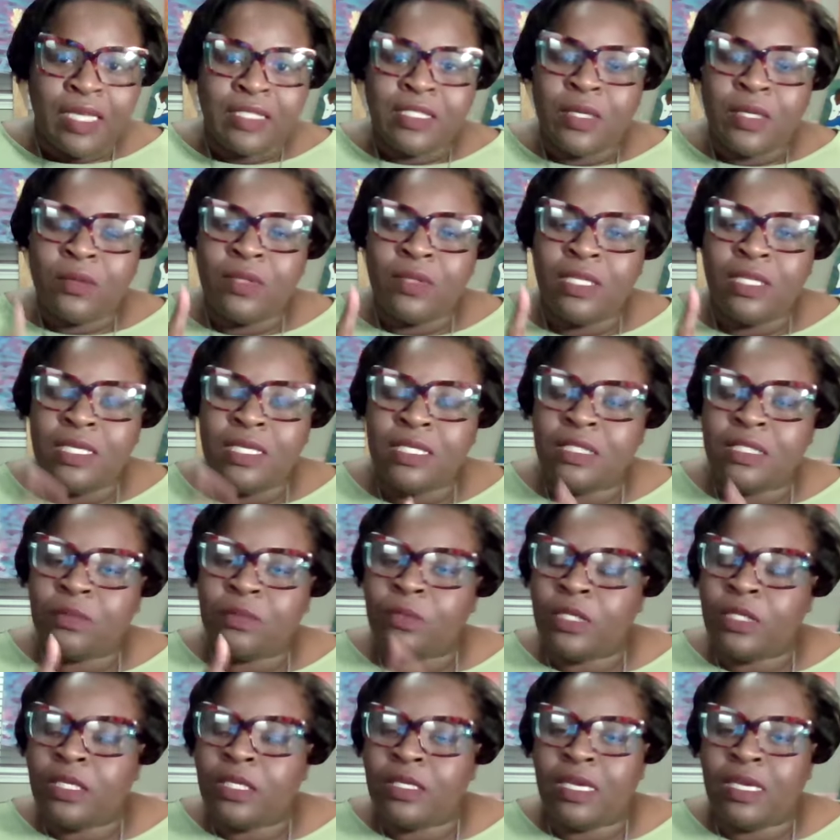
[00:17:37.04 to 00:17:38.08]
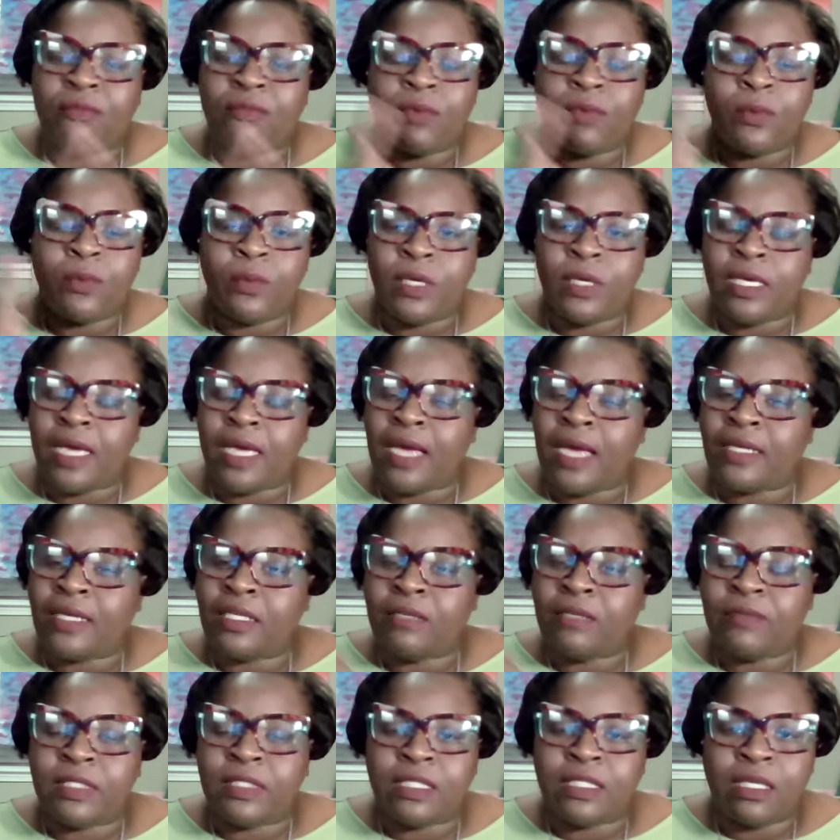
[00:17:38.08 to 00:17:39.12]
So this week, every week, I
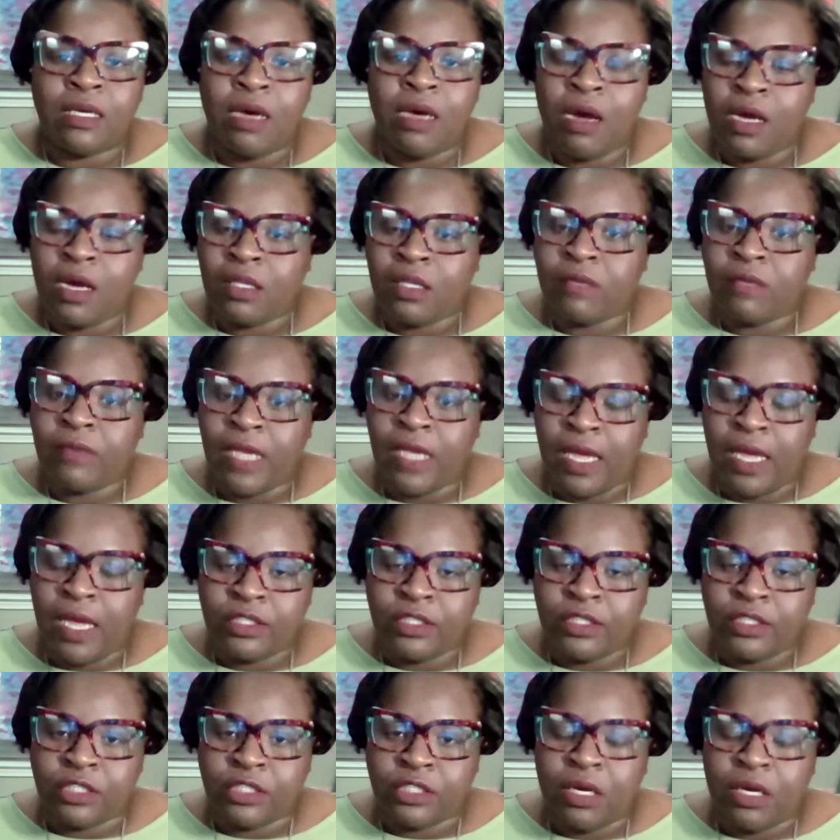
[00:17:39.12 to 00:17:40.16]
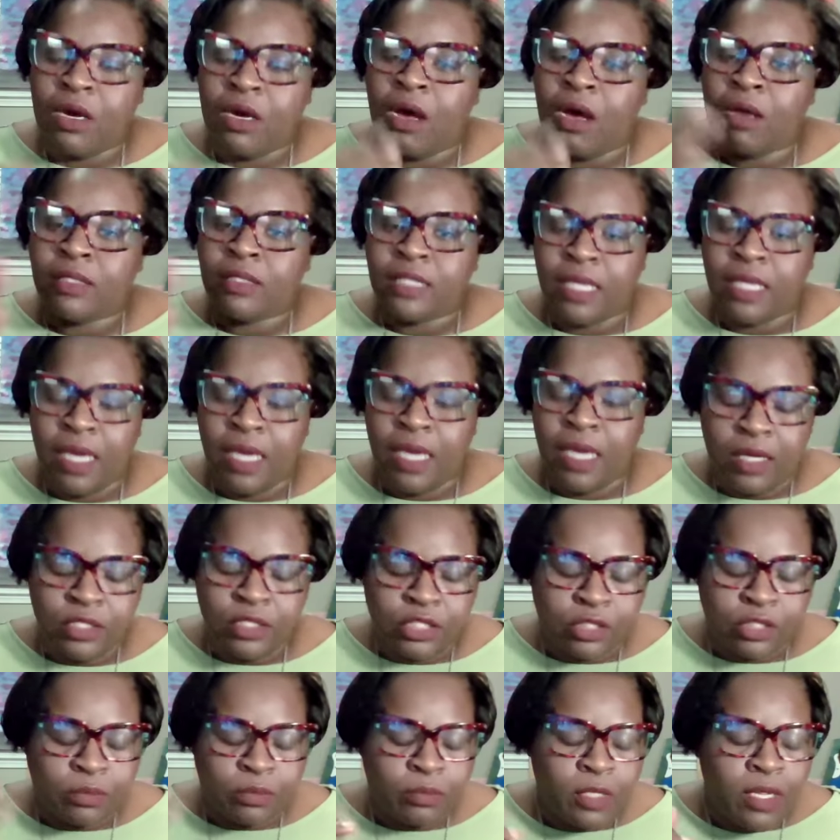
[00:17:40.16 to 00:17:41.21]
give us a call of action, a call to
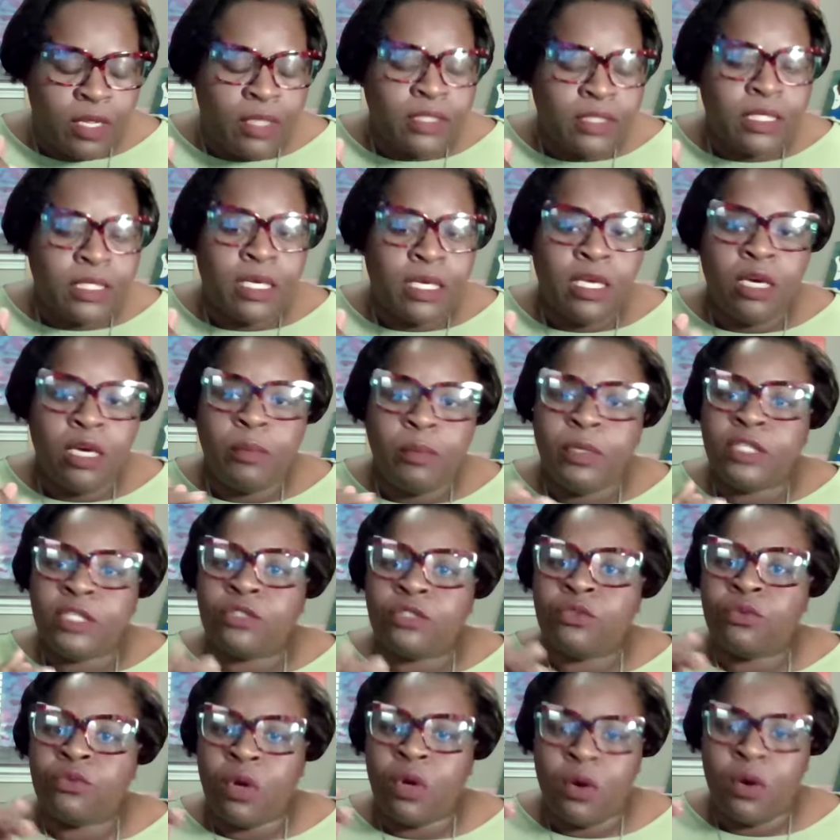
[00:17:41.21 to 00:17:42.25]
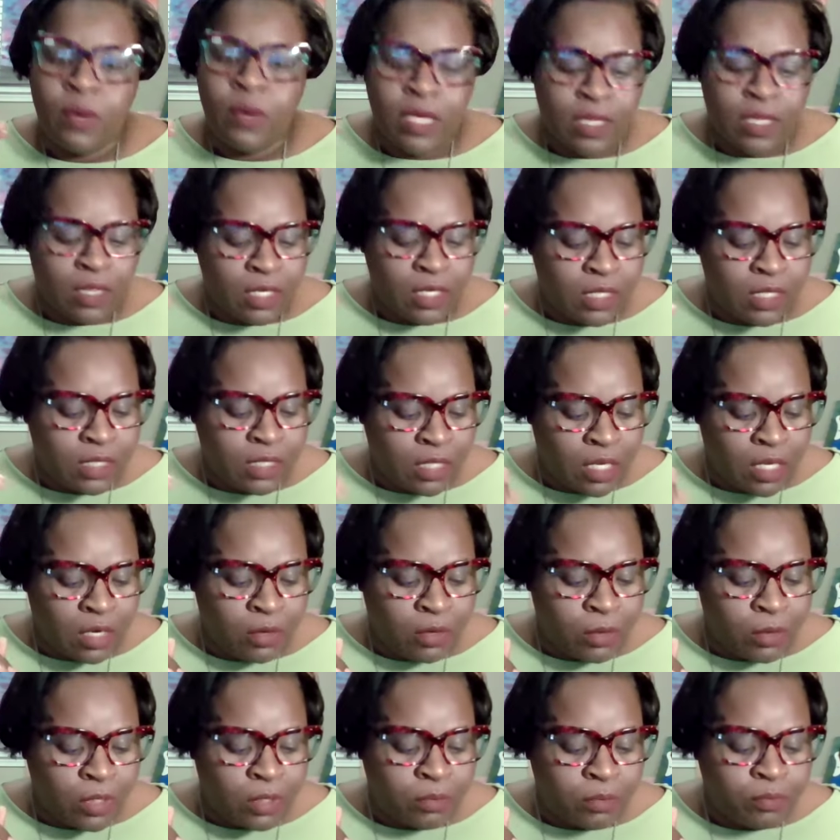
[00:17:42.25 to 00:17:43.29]
action to help us grow in this
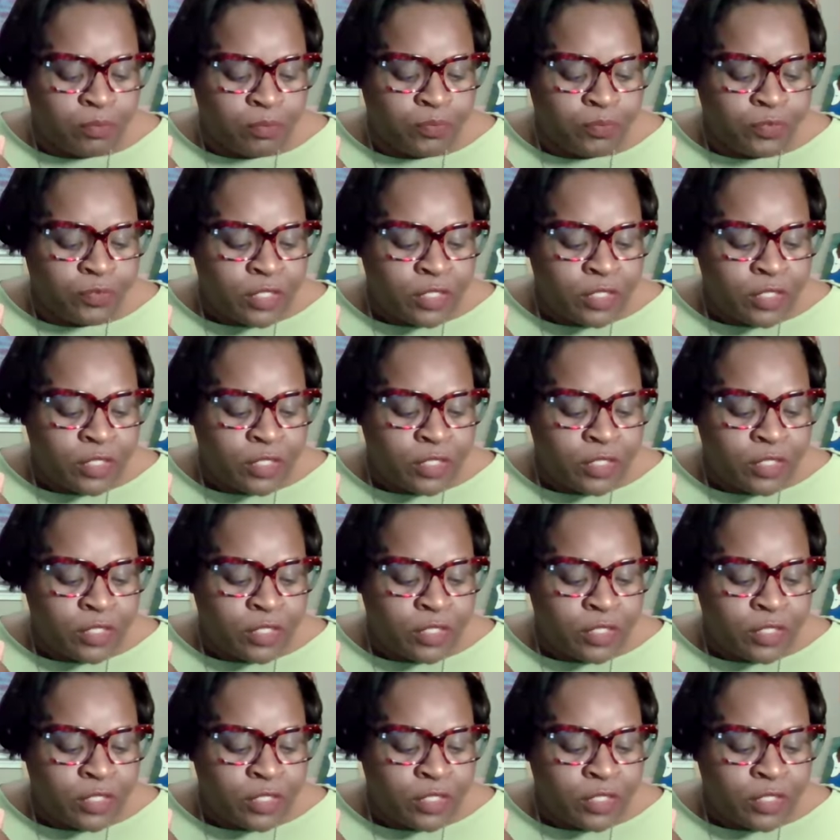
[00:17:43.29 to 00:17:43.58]
area.